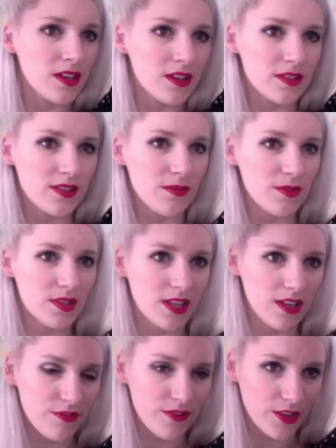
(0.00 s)
because that will
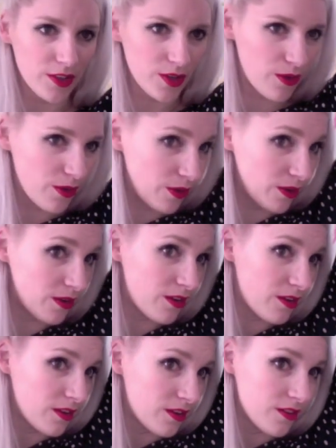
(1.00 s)
give your
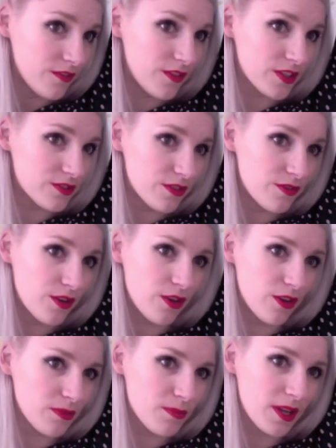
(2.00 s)
victory
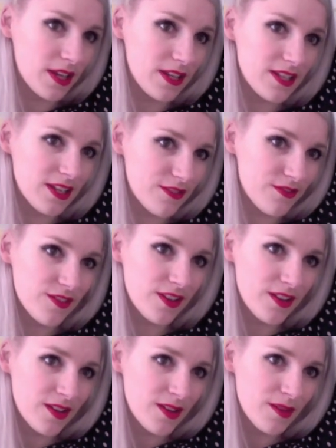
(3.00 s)
roll plenty of
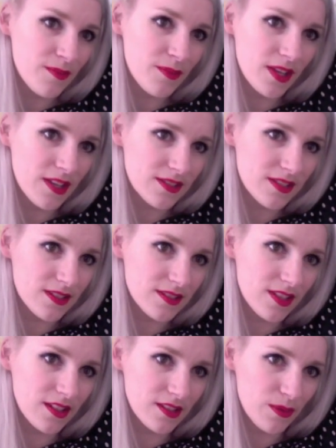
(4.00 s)
place to
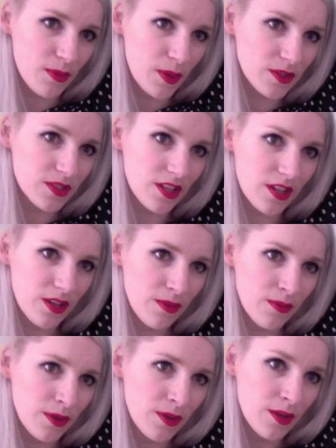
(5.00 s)
stand up onto.
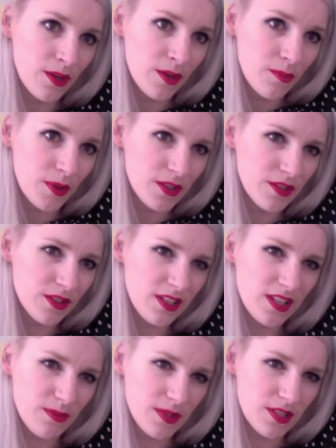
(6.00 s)
You don't
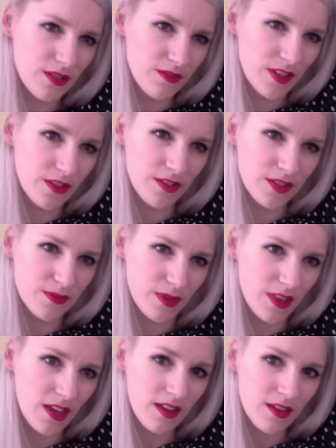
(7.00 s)
need to be too vigorous
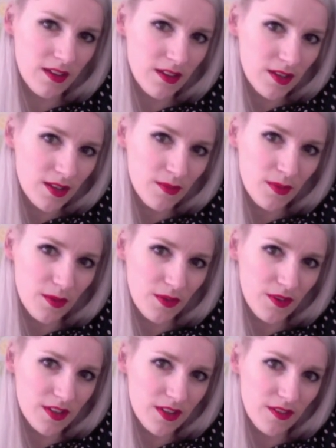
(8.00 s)
with it.
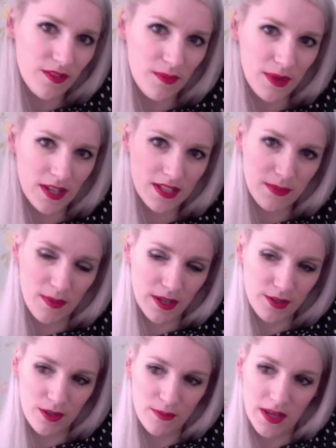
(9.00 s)
We'll give it plenty of back
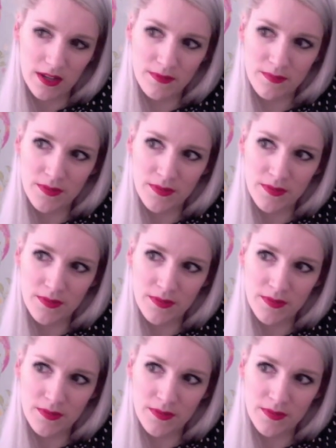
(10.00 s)
comb in.